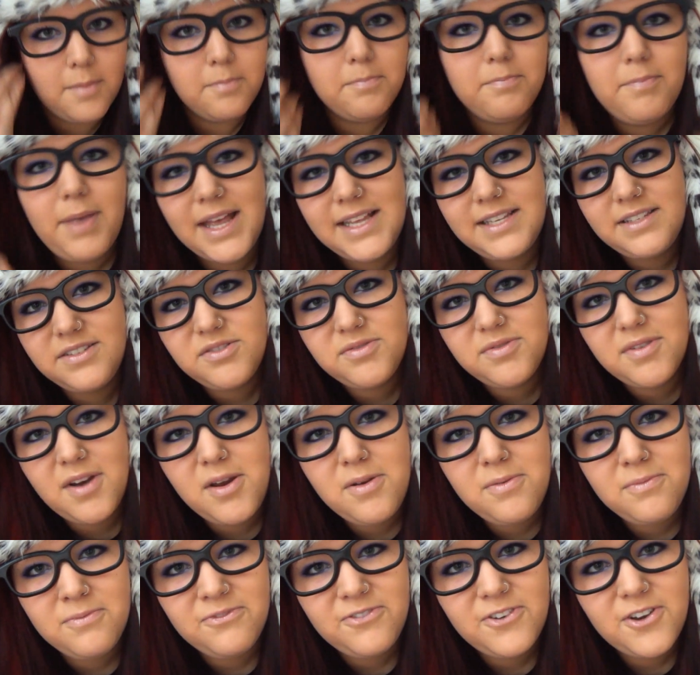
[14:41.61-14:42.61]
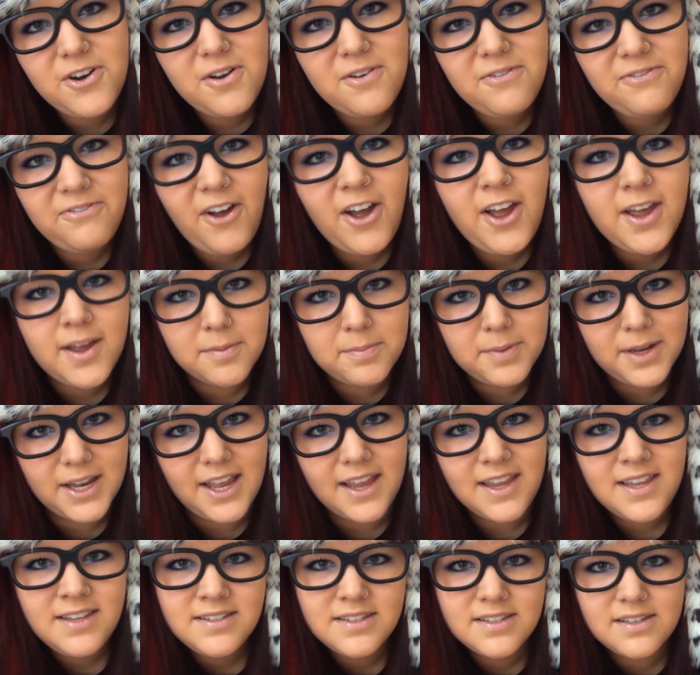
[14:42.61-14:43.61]
Best room for a
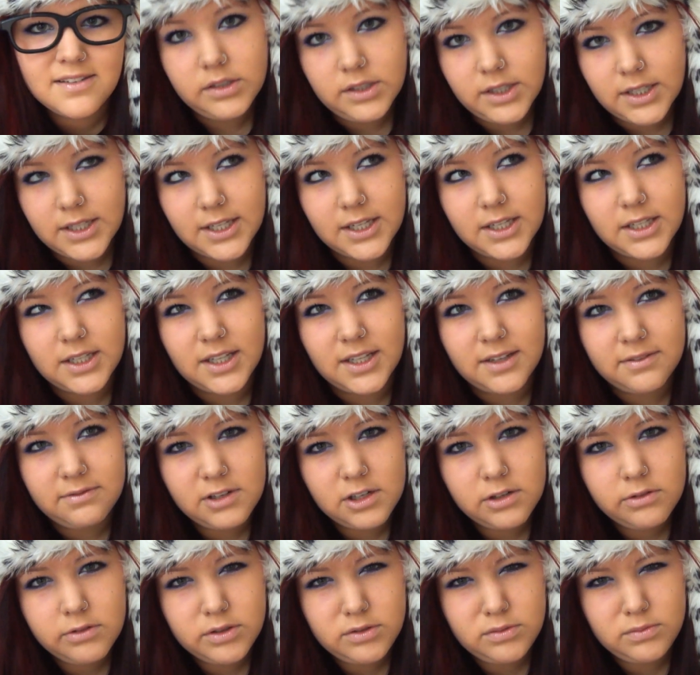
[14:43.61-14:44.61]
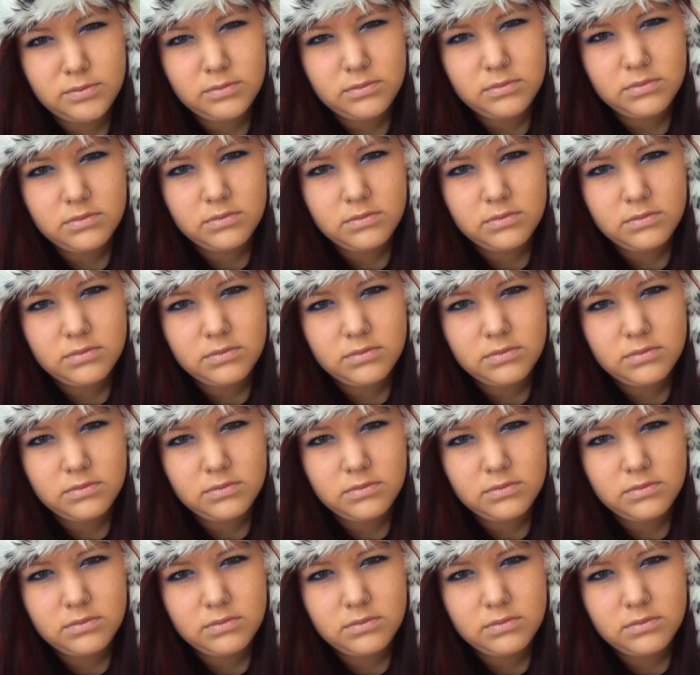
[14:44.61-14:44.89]
fireplace? The living room?